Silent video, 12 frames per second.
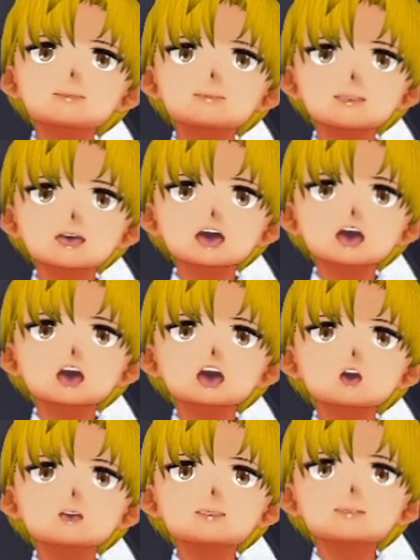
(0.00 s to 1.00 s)
Oh.
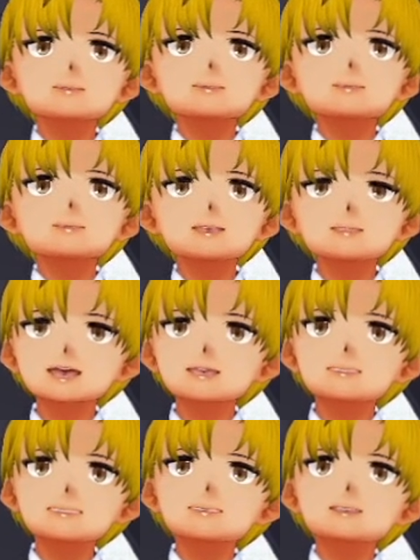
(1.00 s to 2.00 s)

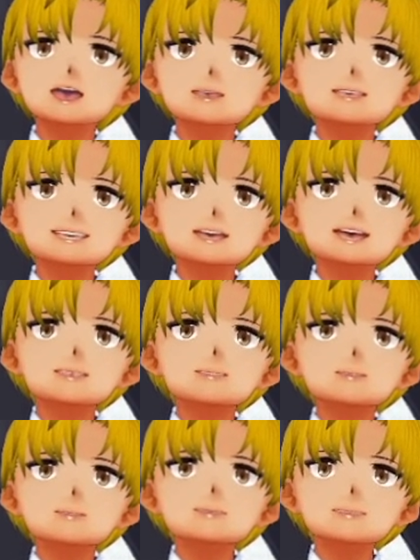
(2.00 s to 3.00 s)
Natsuki falls silent,
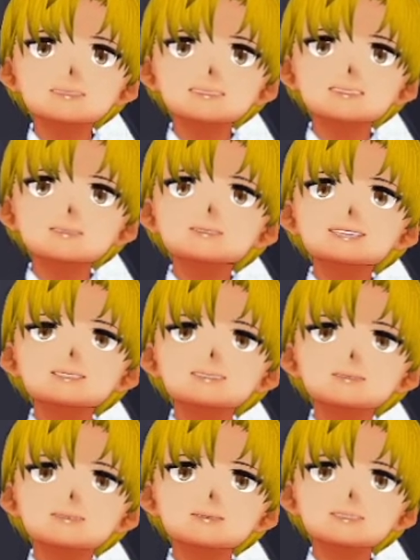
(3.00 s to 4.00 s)
but she just
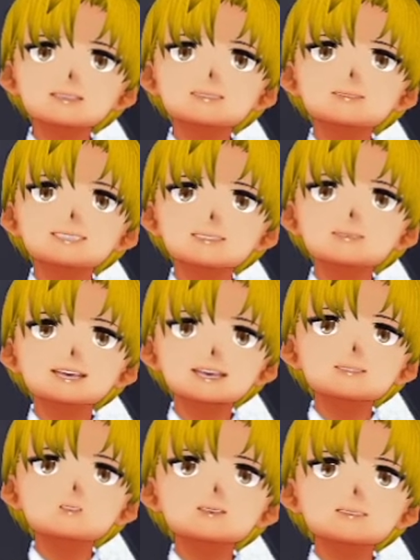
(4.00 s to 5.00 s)
fidgets instead of getting back
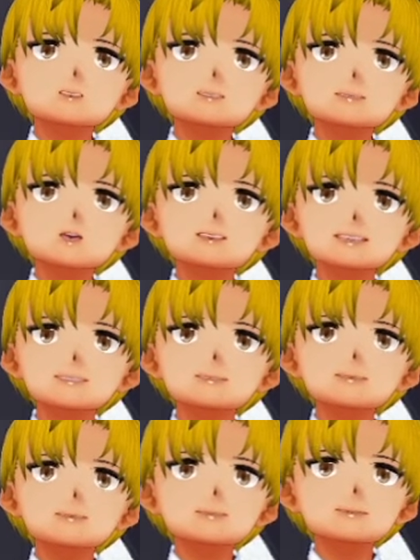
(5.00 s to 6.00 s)
to what she was doing,
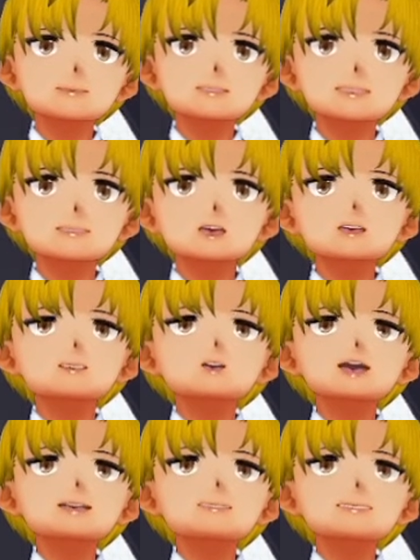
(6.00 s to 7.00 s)
as though she
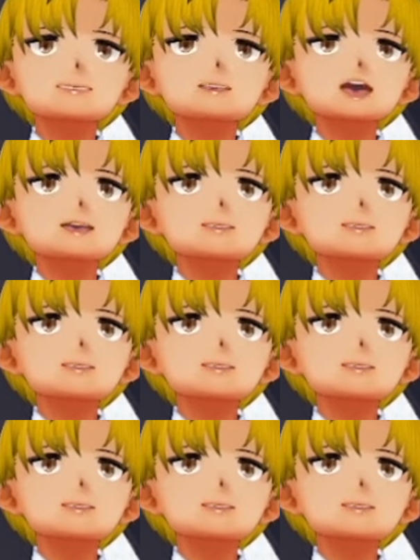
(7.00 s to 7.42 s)
wants to say more.